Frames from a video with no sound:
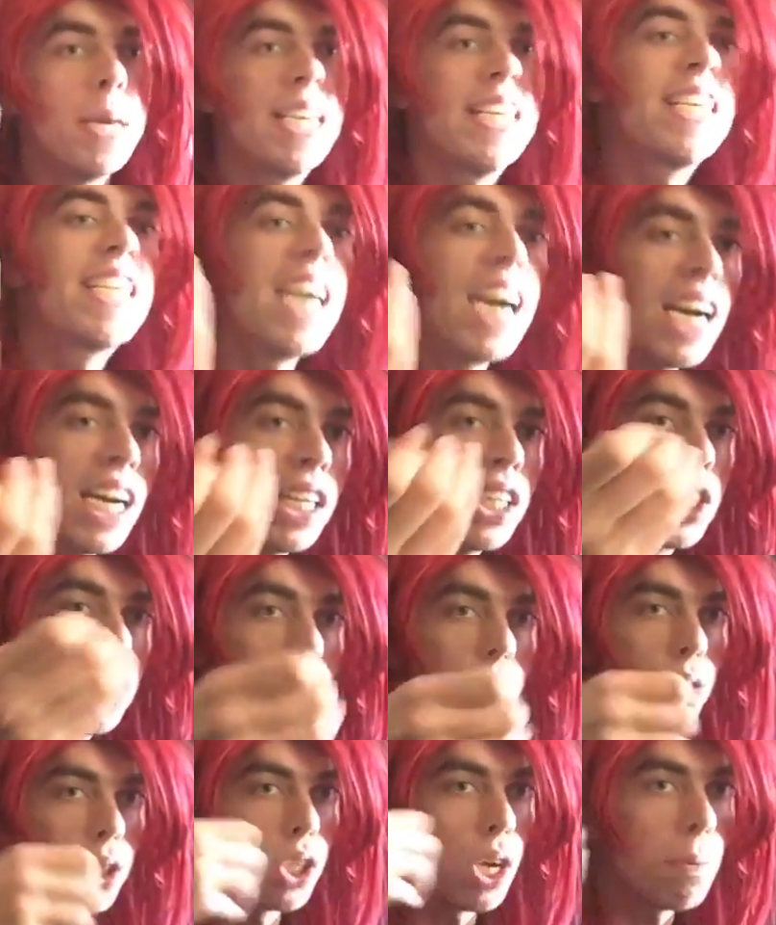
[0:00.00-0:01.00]
be kind
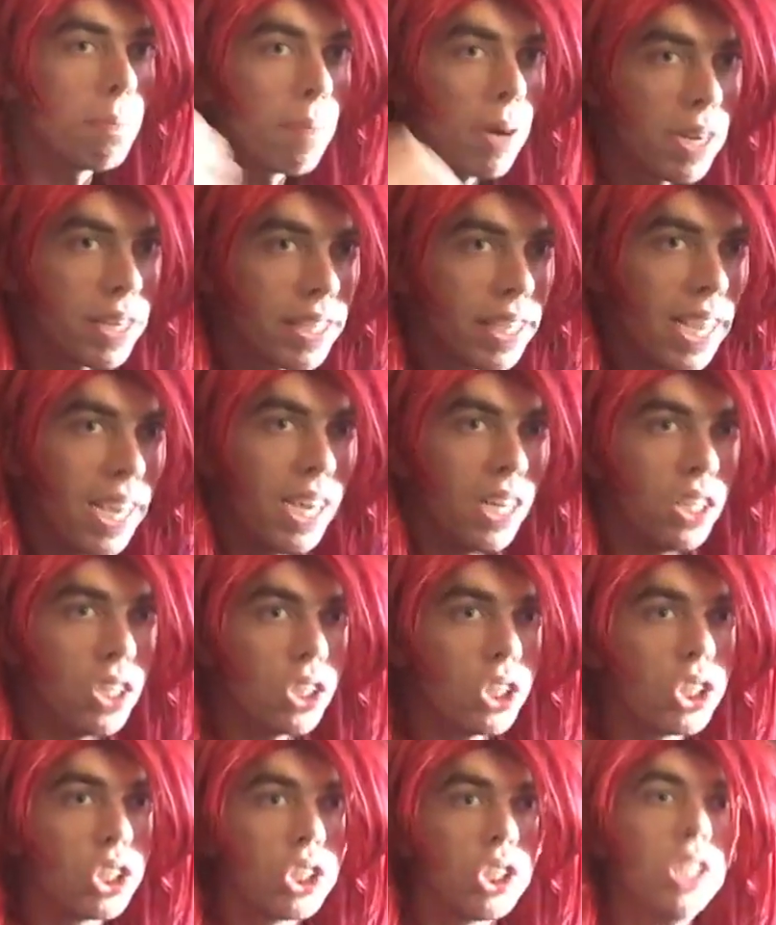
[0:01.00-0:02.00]
to somebody
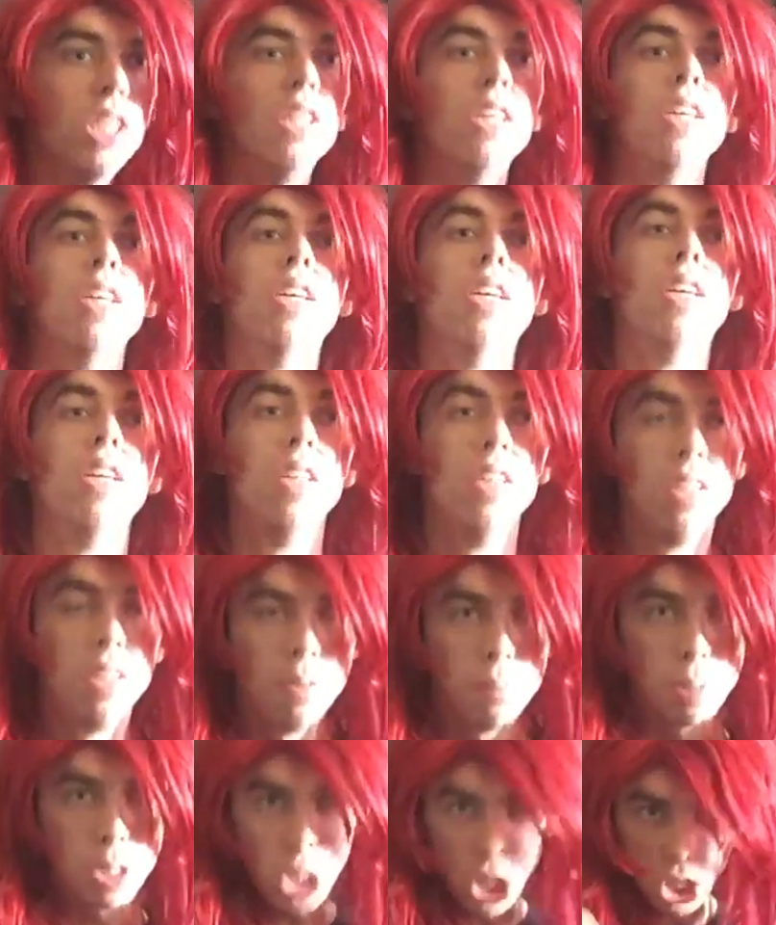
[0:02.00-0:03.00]
else.
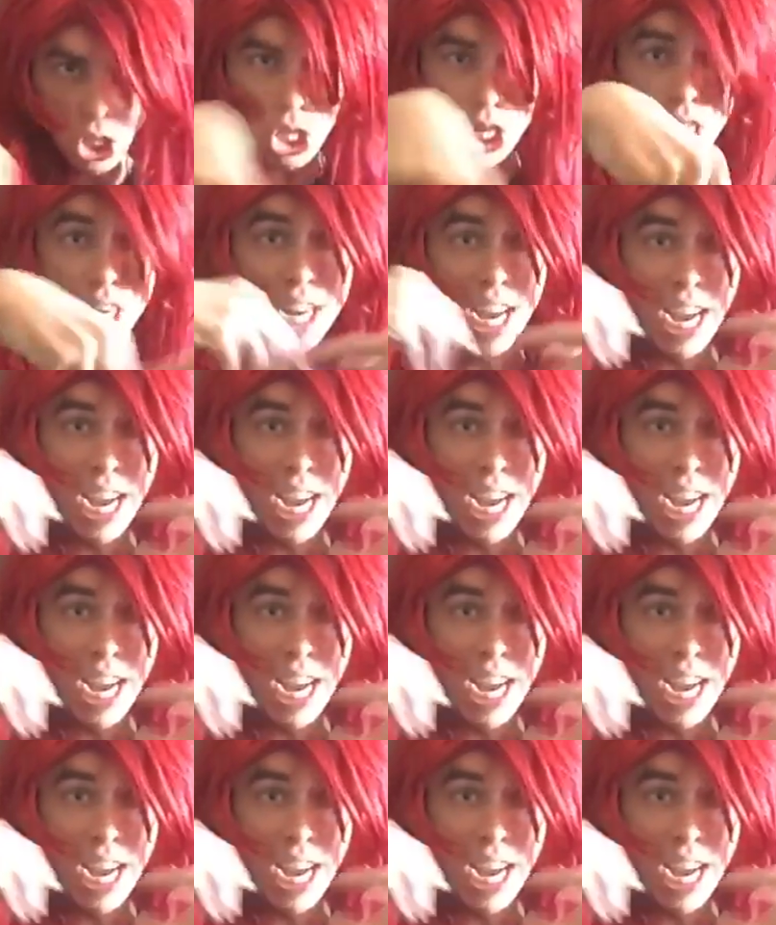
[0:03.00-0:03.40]
But that is a